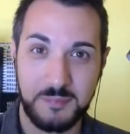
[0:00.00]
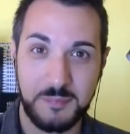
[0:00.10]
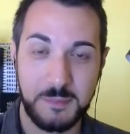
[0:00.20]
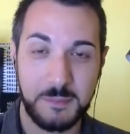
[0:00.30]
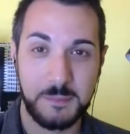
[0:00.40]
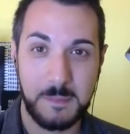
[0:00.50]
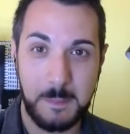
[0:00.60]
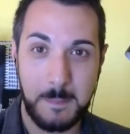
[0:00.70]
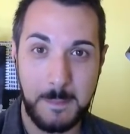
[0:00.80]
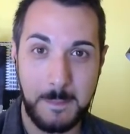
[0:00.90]

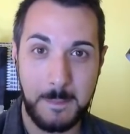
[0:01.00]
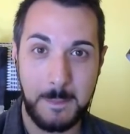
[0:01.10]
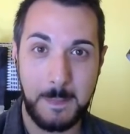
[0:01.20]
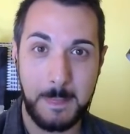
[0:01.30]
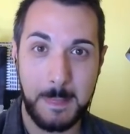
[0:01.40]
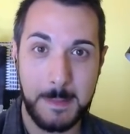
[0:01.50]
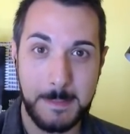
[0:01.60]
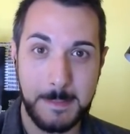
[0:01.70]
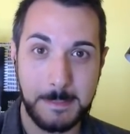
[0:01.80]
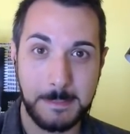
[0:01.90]

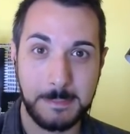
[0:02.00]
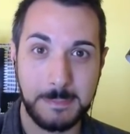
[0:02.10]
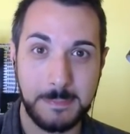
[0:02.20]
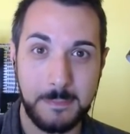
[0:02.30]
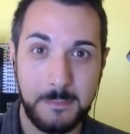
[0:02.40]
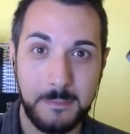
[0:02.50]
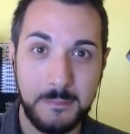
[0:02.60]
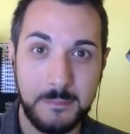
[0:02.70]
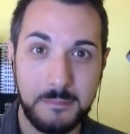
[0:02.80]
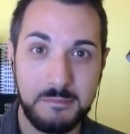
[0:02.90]

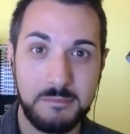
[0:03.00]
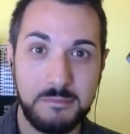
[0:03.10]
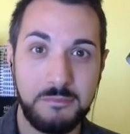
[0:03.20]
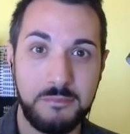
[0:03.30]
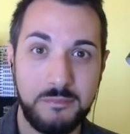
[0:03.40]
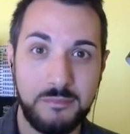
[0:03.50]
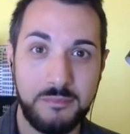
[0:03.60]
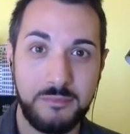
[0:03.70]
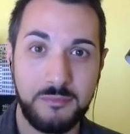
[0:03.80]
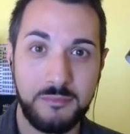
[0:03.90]

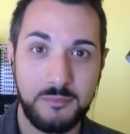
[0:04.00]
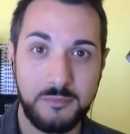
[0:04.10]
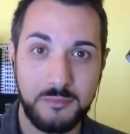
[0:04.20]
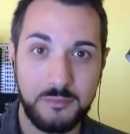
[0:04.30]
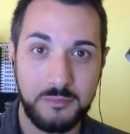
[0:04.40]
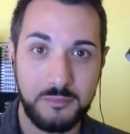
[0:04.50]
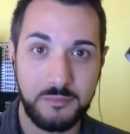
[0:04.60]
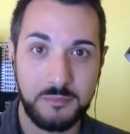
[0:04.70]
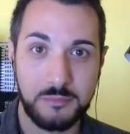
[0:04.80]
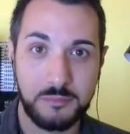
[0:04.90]

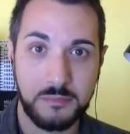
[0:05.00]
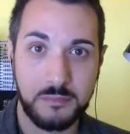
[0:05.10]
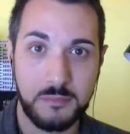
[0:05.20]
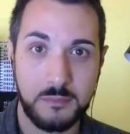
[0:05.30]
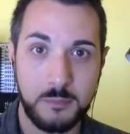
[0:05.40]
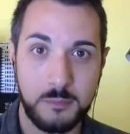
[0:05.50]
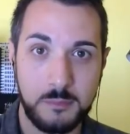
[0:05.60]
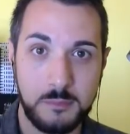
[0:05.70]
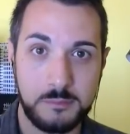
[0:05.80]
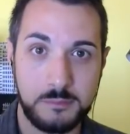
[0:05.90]

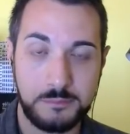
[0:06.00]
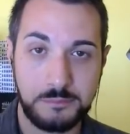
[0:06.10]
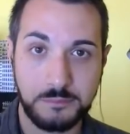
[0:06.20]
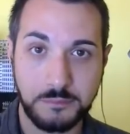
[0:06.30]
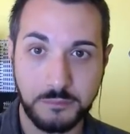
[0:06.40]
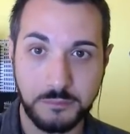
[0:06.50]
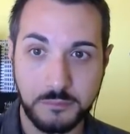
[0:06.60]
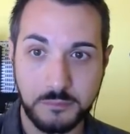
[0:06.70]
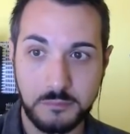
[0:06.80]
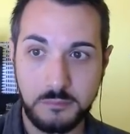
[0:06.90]

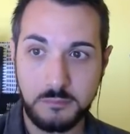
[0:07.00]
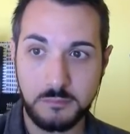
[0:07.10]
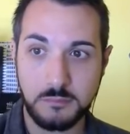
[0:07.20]
(not speaking)